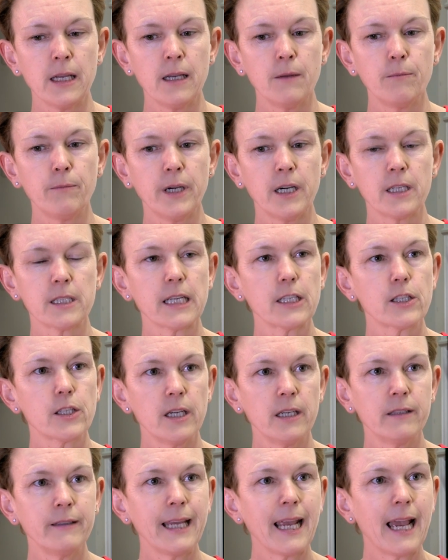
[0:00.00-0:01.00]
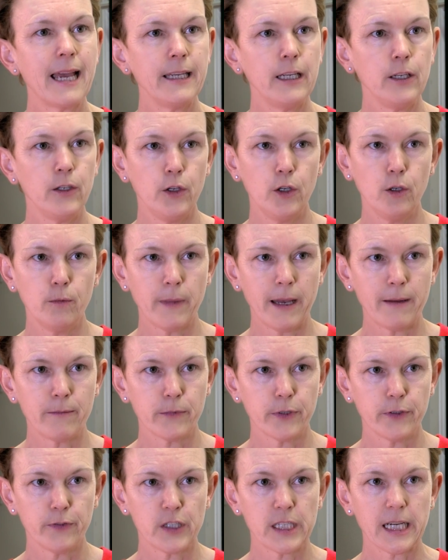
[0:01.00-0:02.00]
But certainly any new
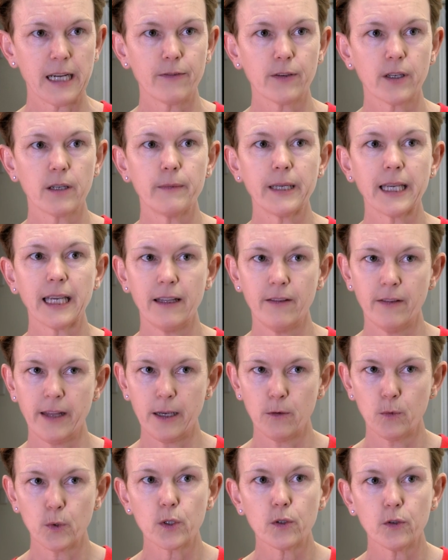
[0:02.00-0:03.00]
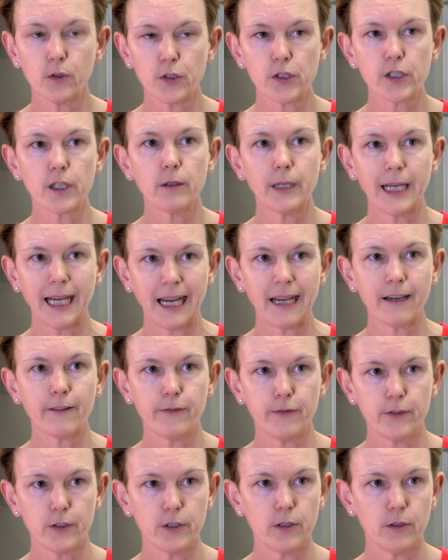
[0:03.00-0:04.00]
member of staff coming in, they would also
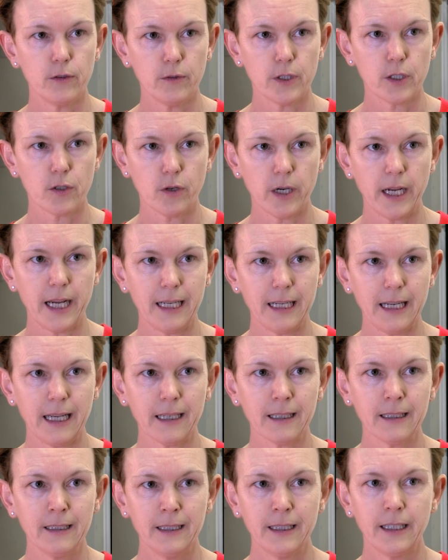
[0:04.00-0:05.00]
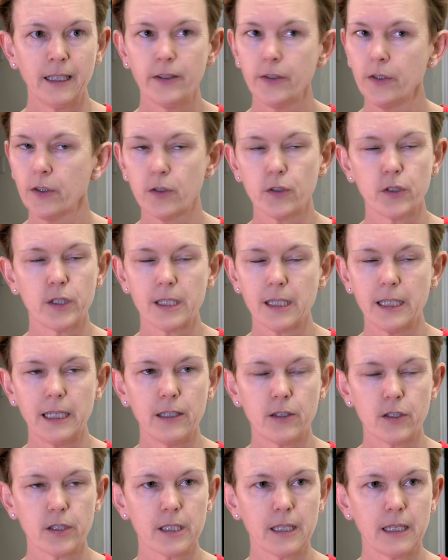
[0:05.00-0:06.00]
have to do the training. You couldn't
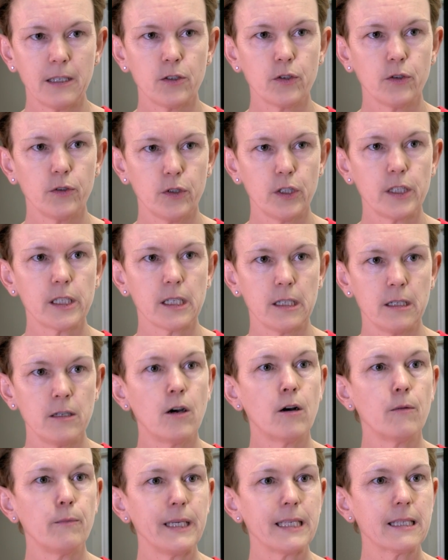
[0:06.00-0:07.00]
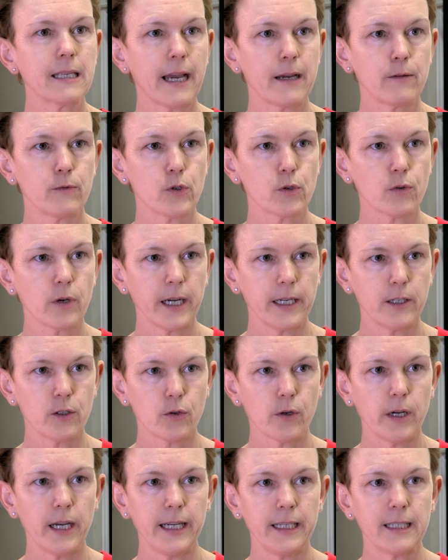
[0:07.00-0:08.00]
teach at St George's and not be Sounds Right
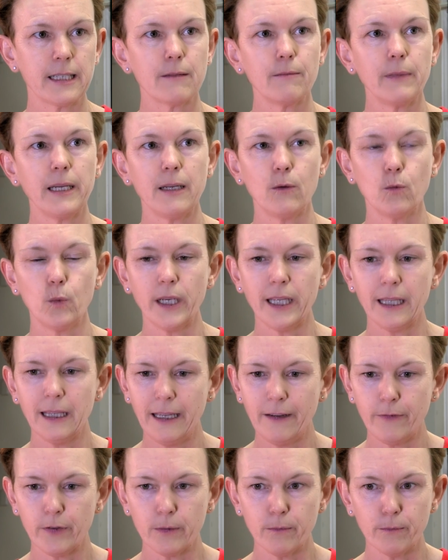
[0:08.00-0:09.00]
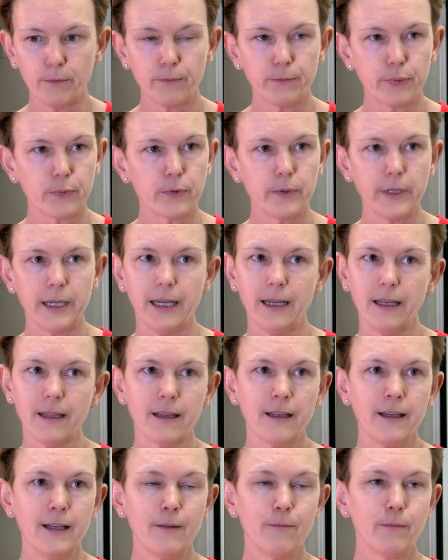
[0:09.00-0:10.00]
trained. I mean, we live and breathe
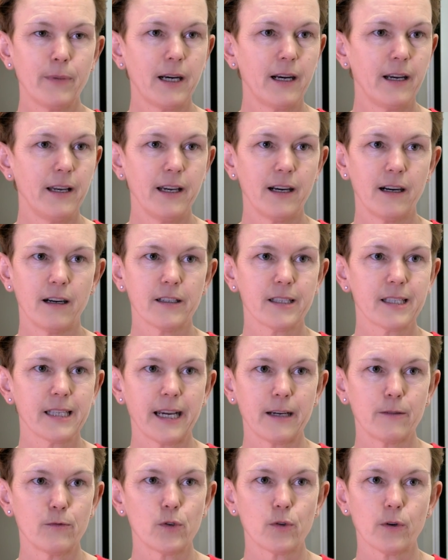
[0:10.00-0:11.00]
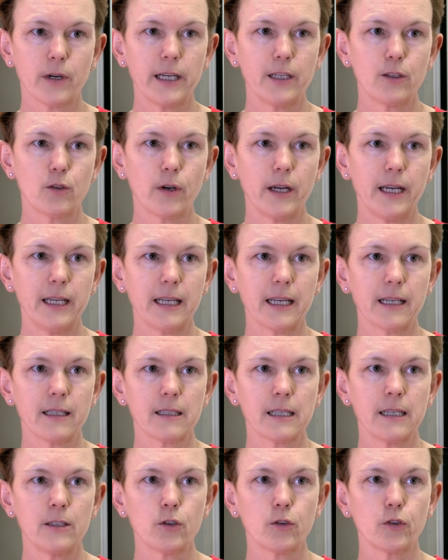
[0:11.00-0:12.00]
by our Sounds Right training at
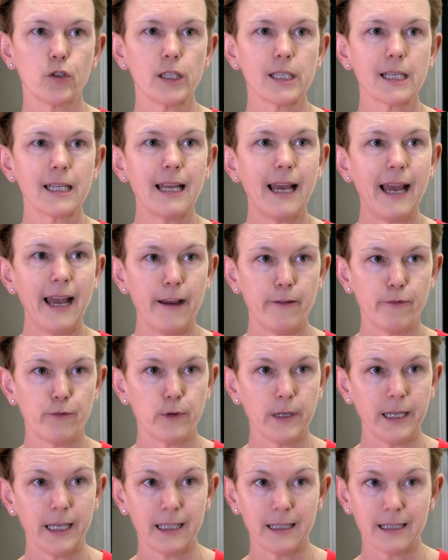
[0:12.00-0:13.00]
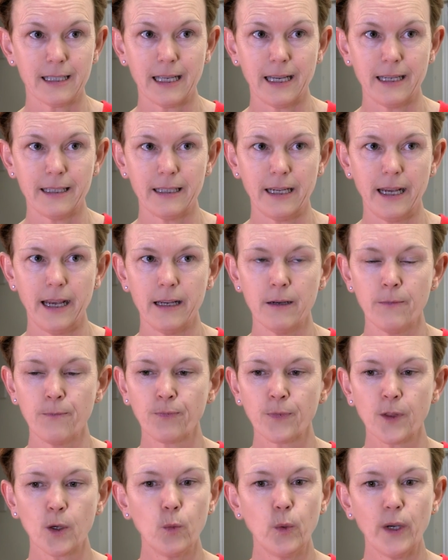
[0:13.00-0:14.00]
St George's, and every inset day,
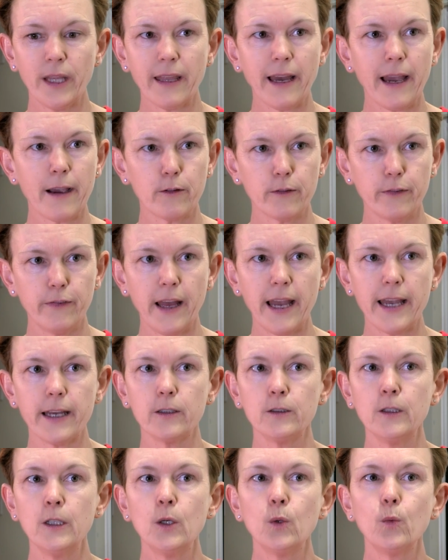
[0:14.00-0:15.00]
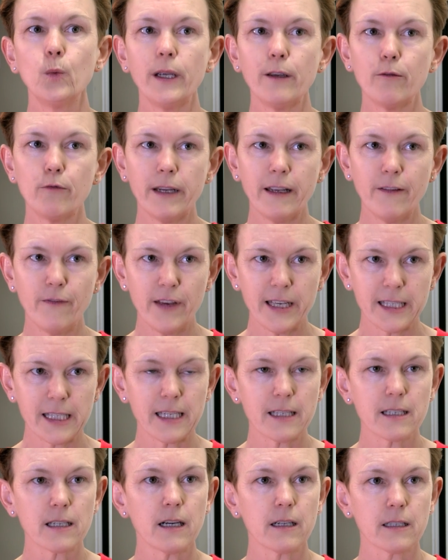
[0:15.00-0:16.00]
without fail, we
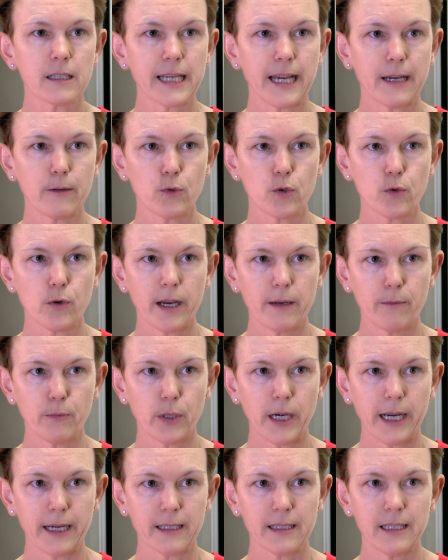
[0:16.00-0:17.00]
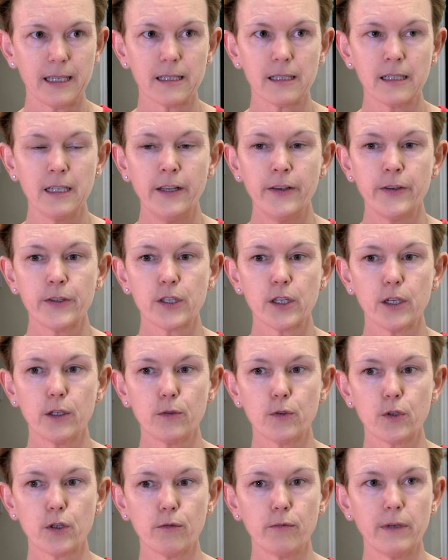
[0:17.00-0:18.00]
revisit our Sounds Right practice.
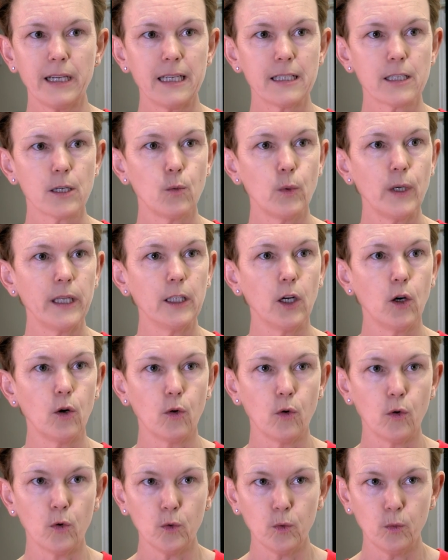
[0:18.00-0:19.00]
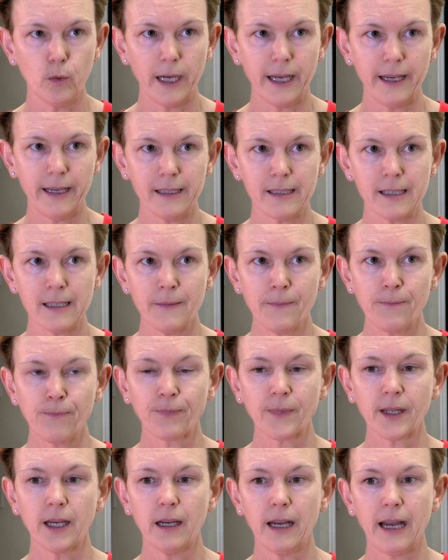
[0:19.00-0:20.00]
So Teresa will always
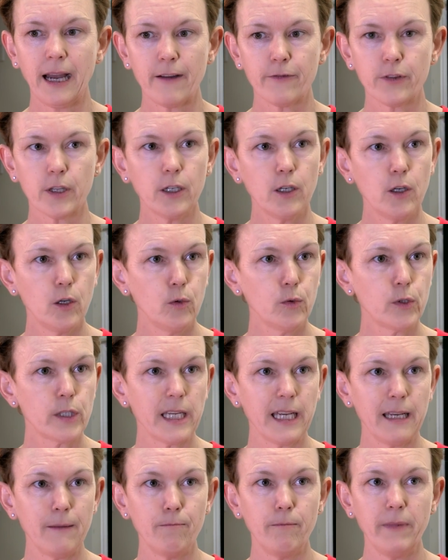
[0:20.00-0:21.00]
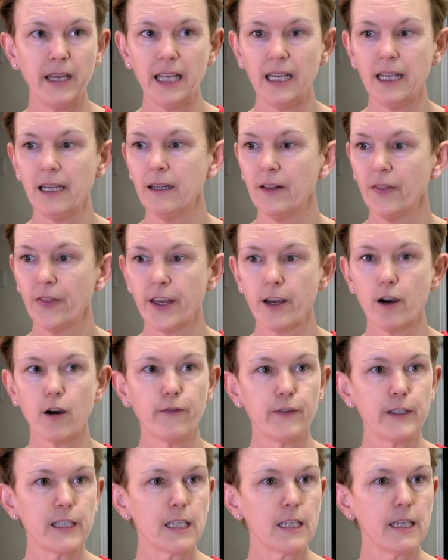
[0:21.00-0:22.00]
have the whole team, me, the
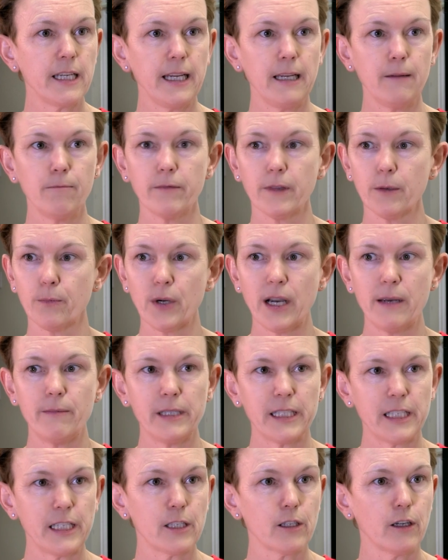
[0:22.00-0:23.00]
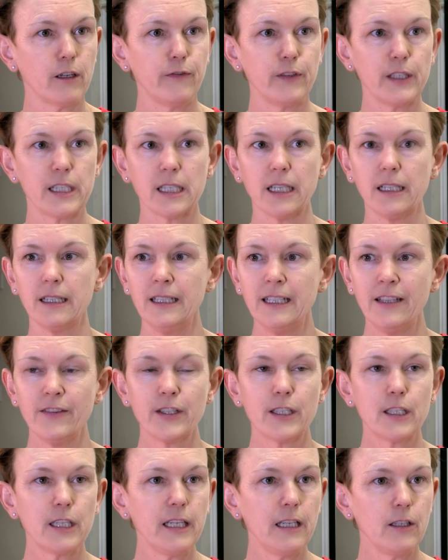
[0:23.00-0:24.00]
office team, the premises officer,
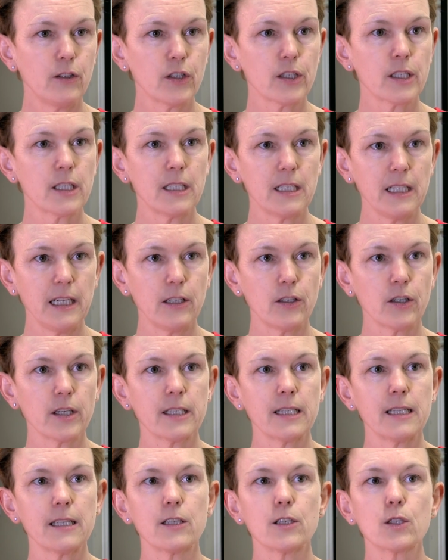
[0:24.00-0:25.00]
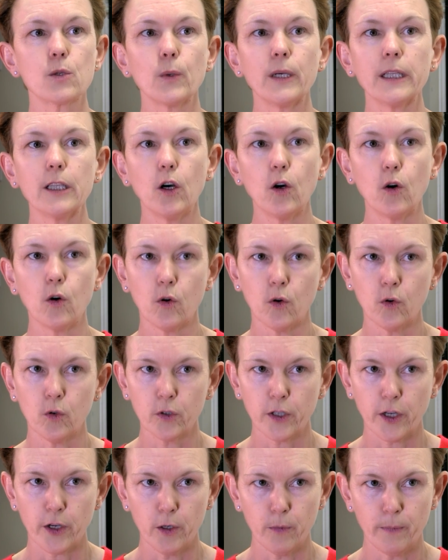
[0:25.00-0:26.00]
the teachers, the teaching assistants, we'll
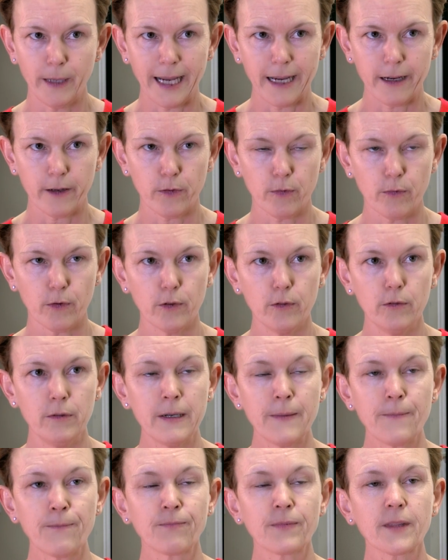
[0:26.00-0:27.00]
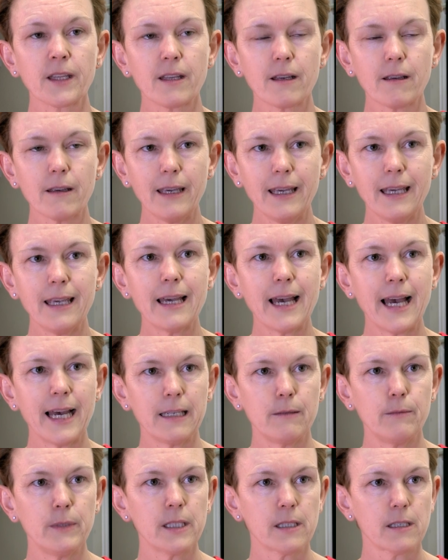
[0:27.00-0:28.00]
all go back through the key
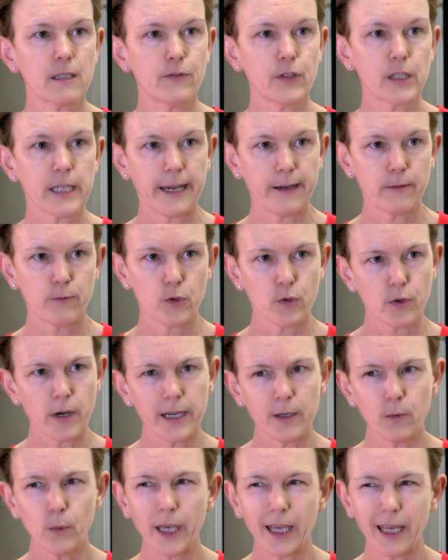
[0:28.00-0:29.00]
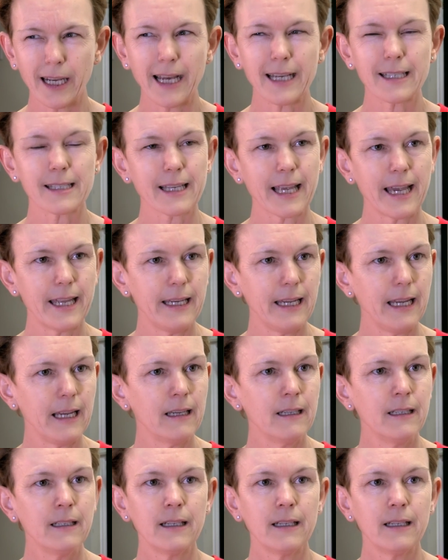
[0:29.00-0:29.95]
elements of Sounds Right. We can ask any